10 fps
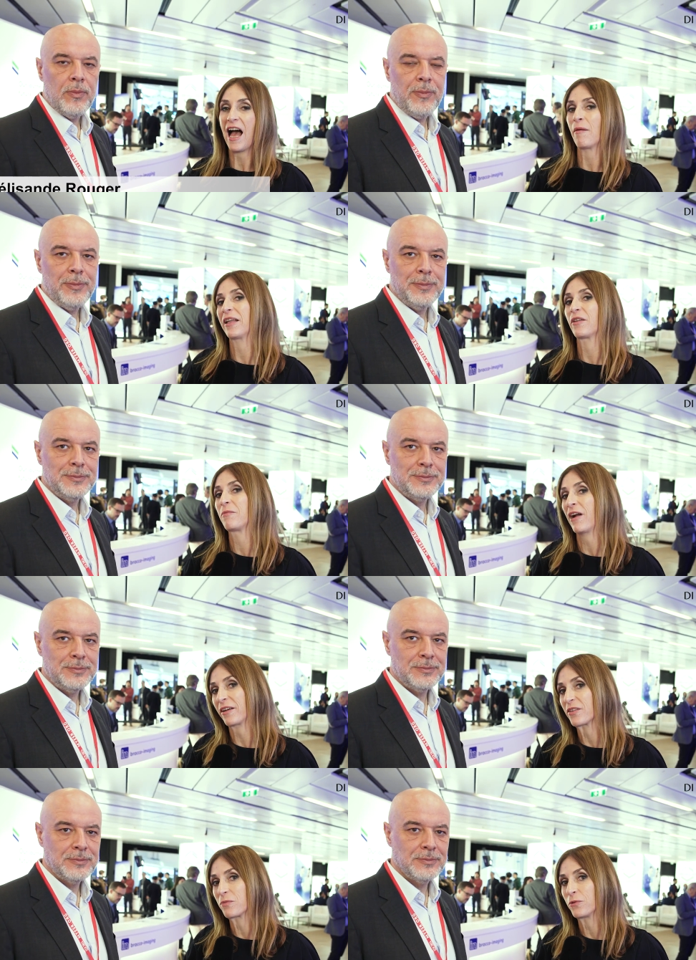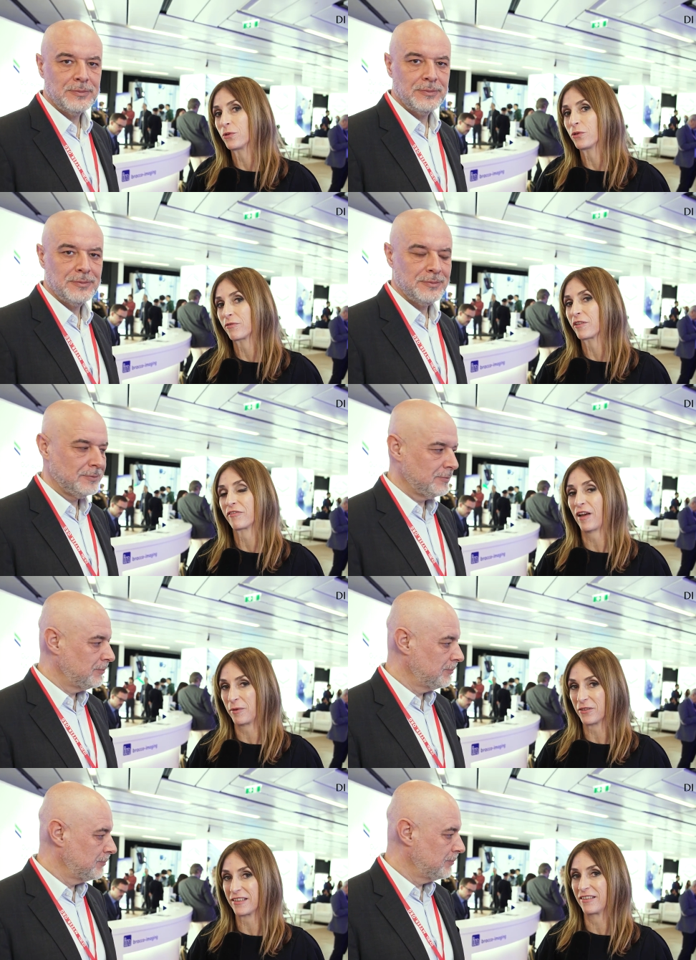Speaker 1: I'm at the Bracco's booth with
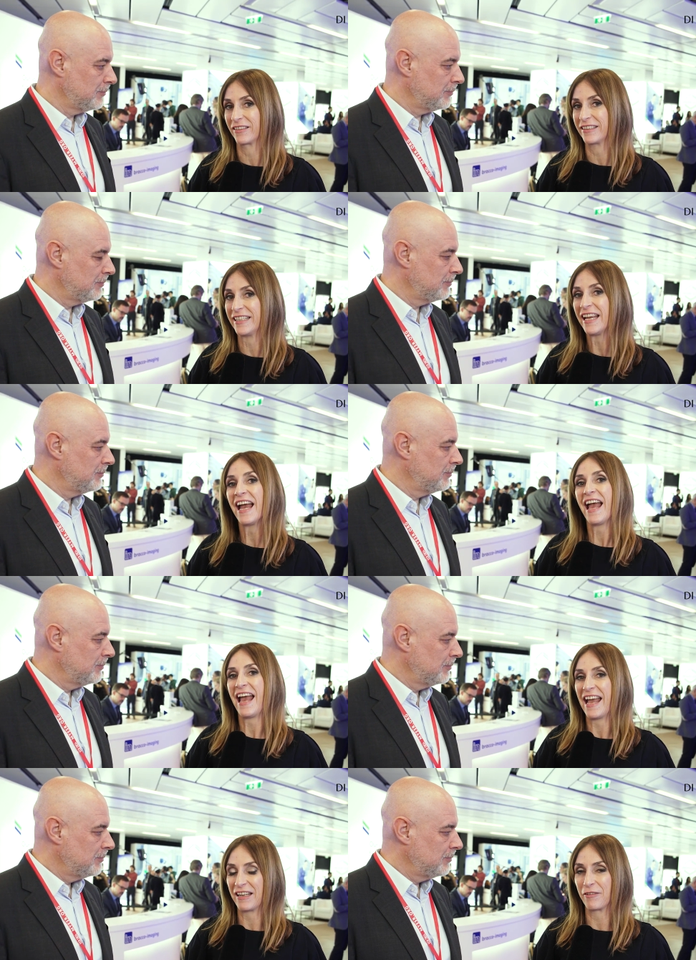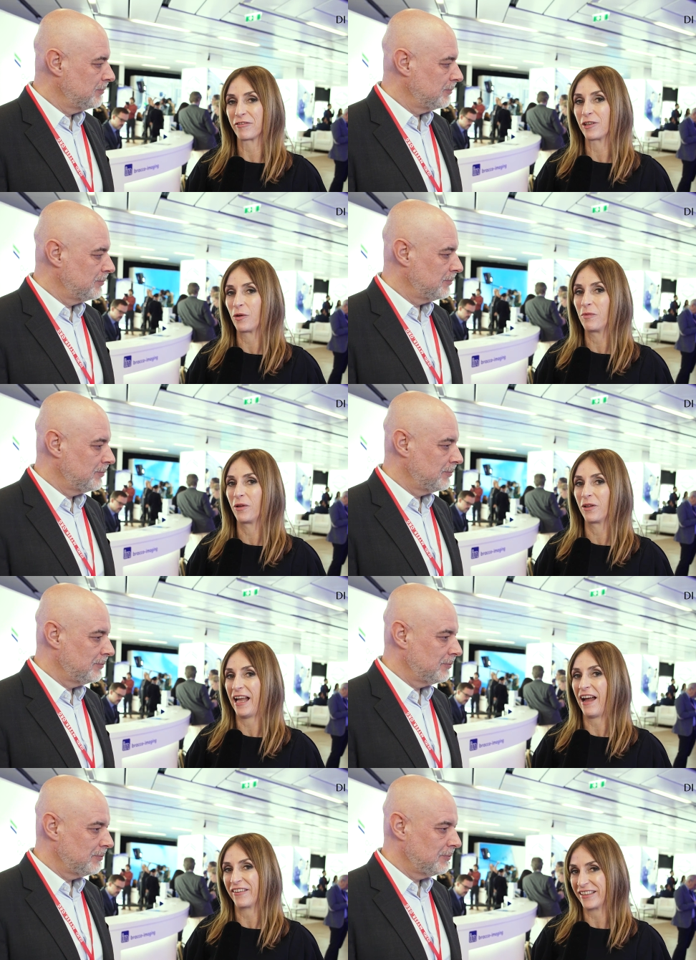Fabio Tedoldi, head of global
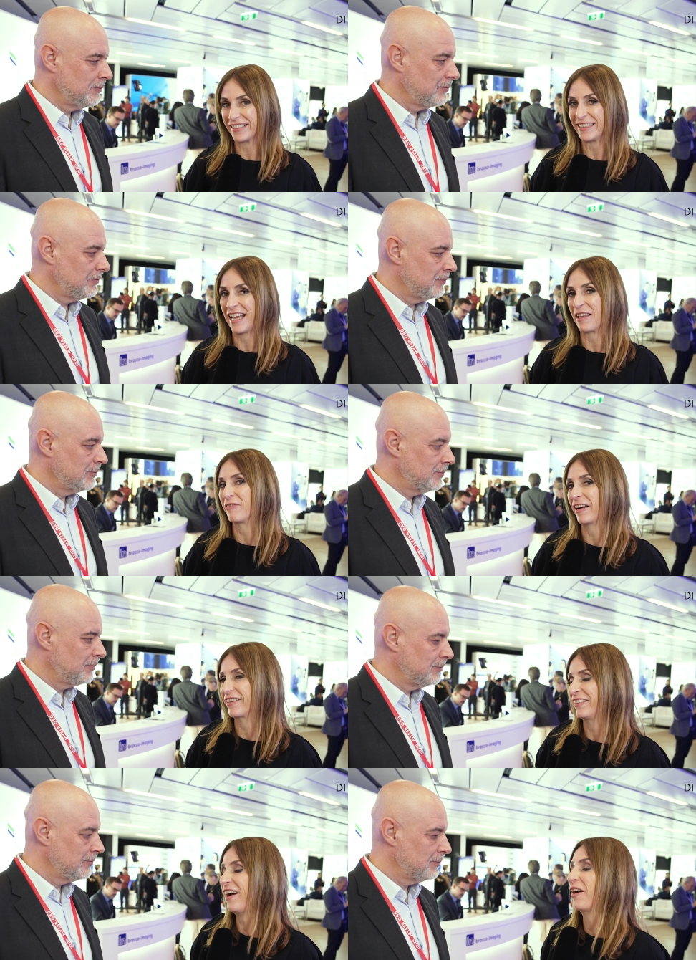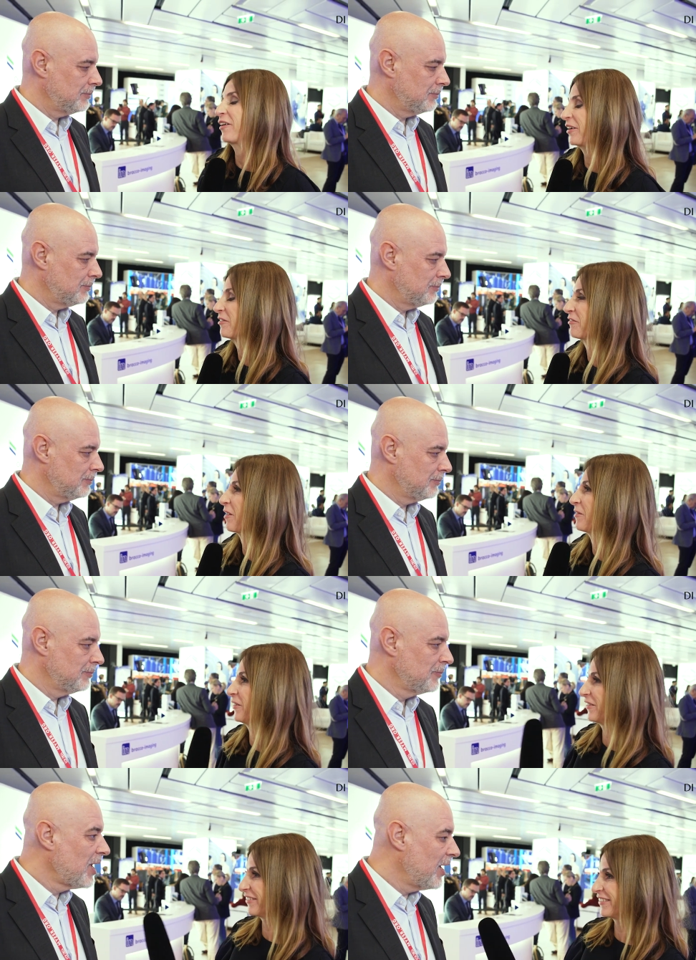R&D at Bracco's. How are you,
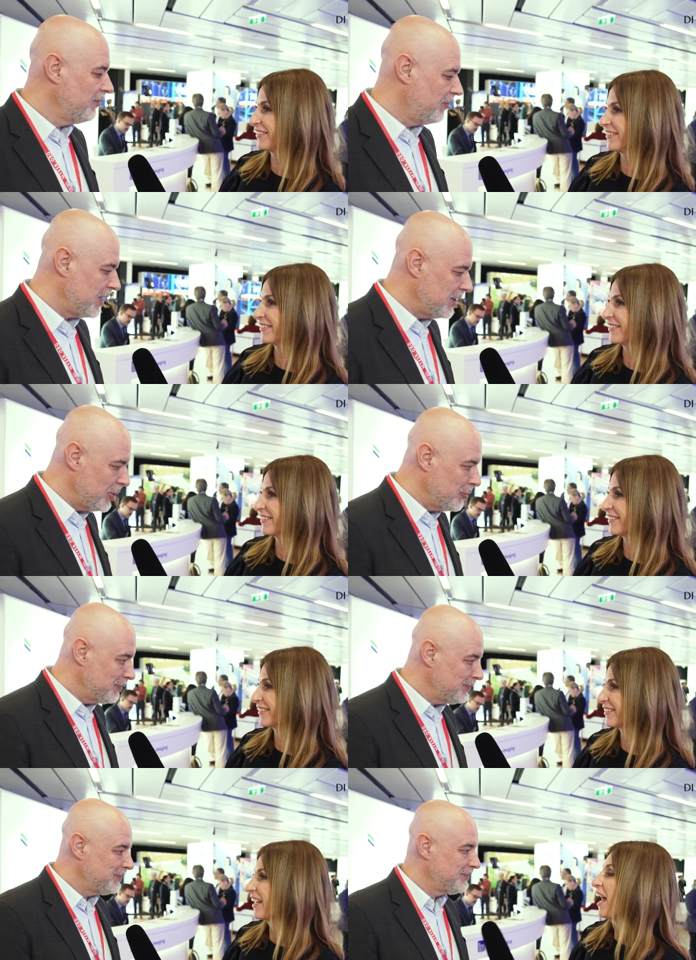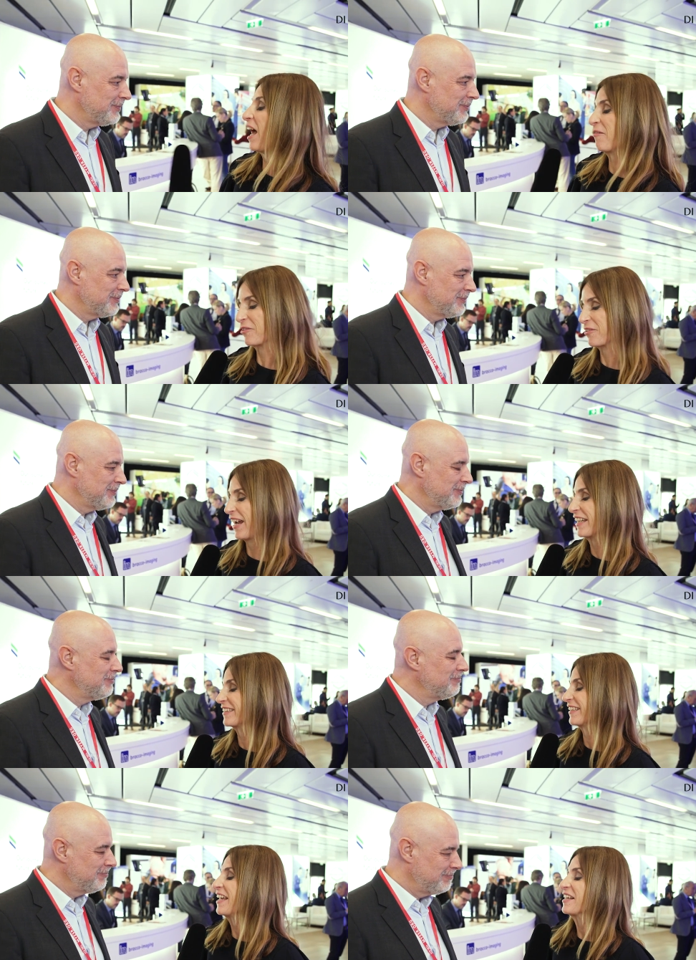Fabio?
Speaker 2: I'm fine, you?
Speaker 1: I'm
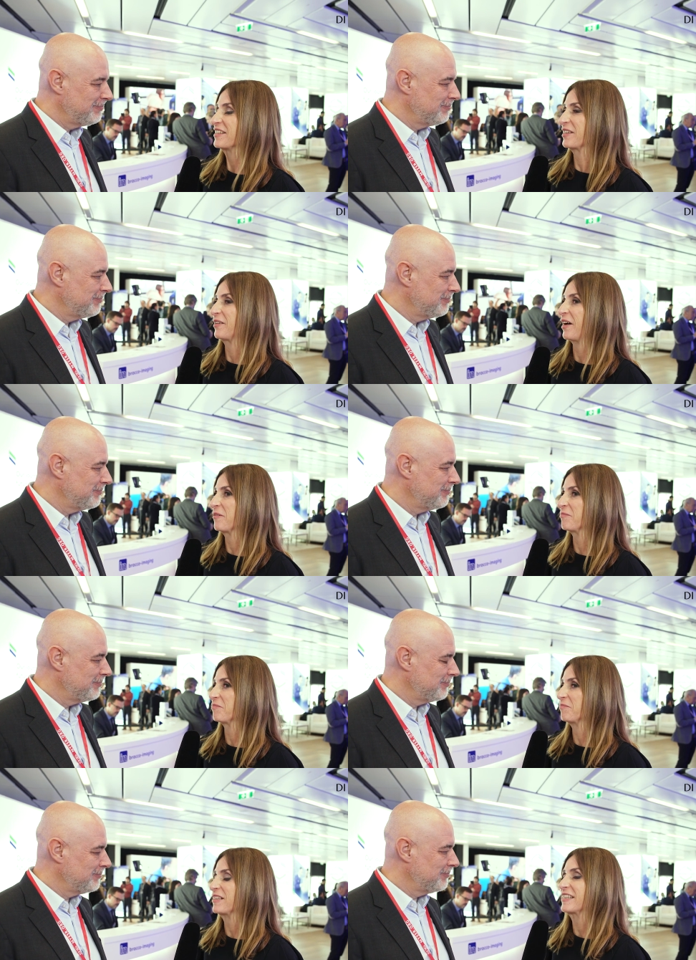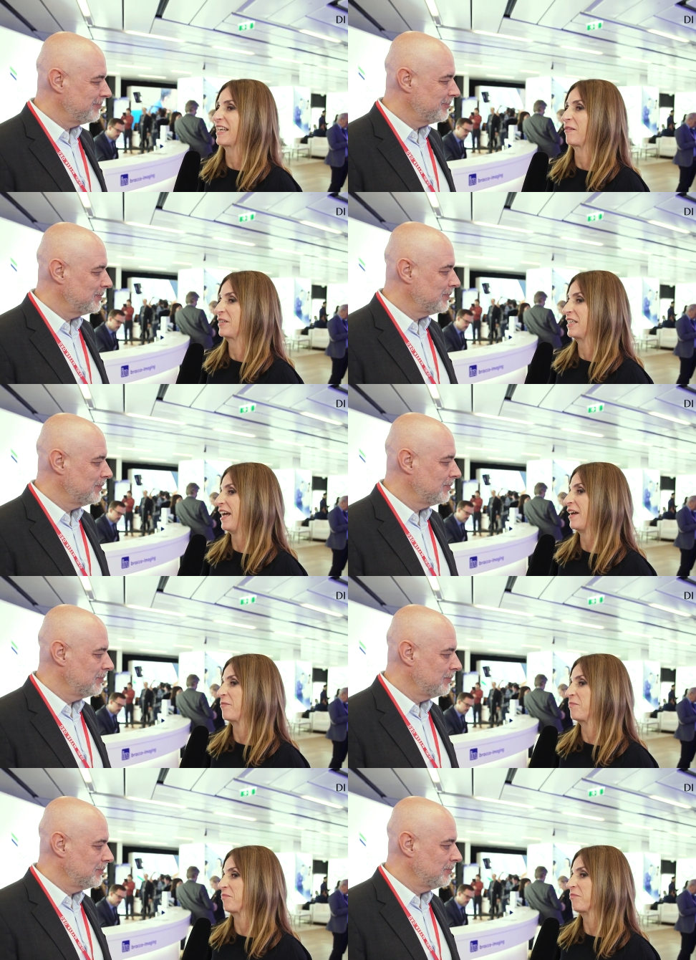great. So um, please tell me,
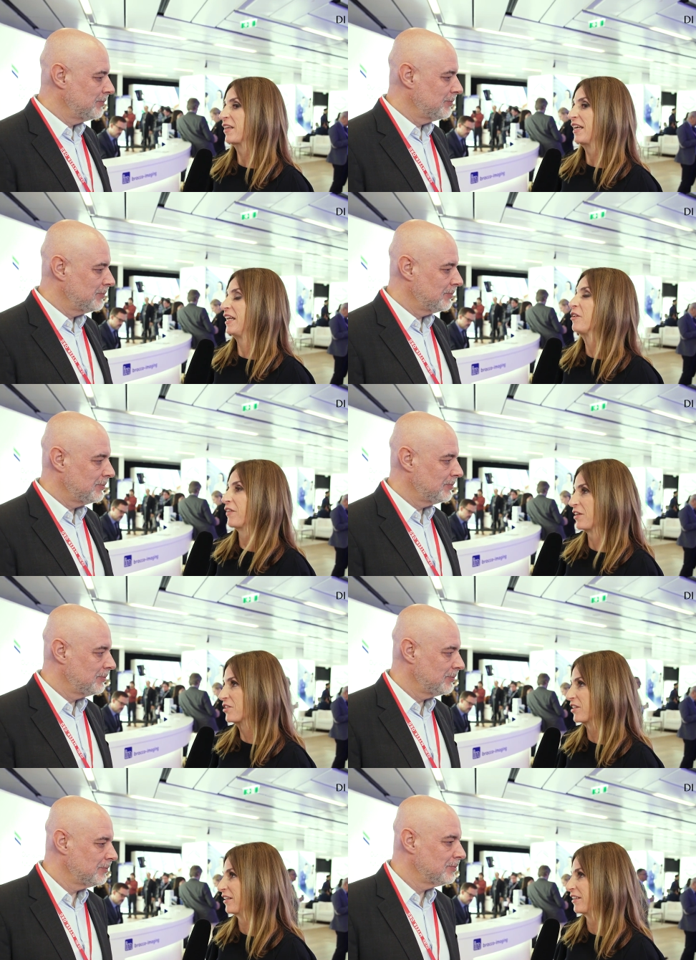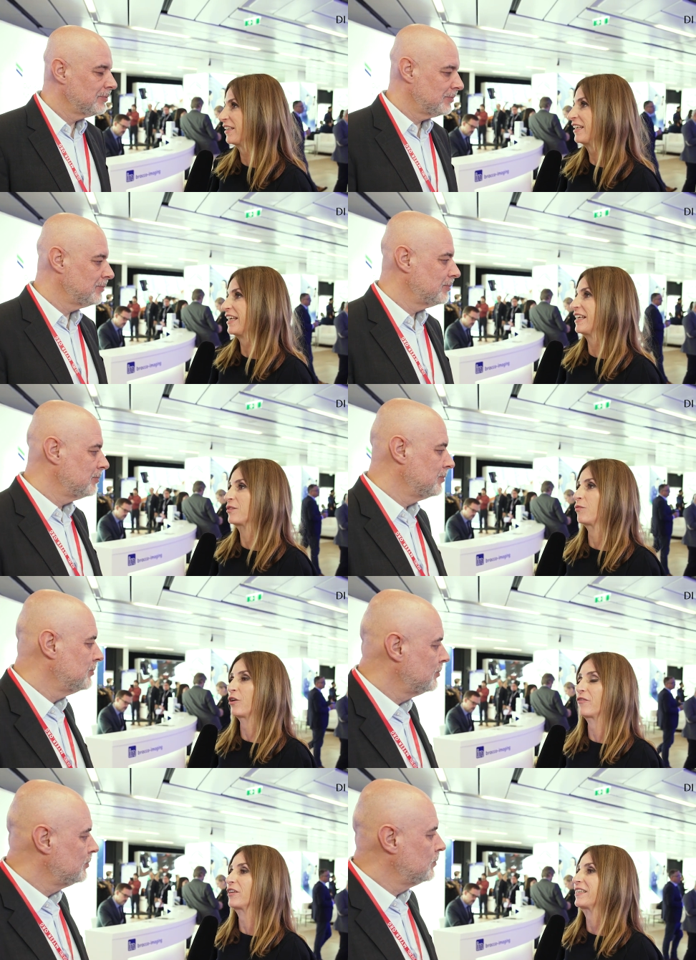um, innovation is one of the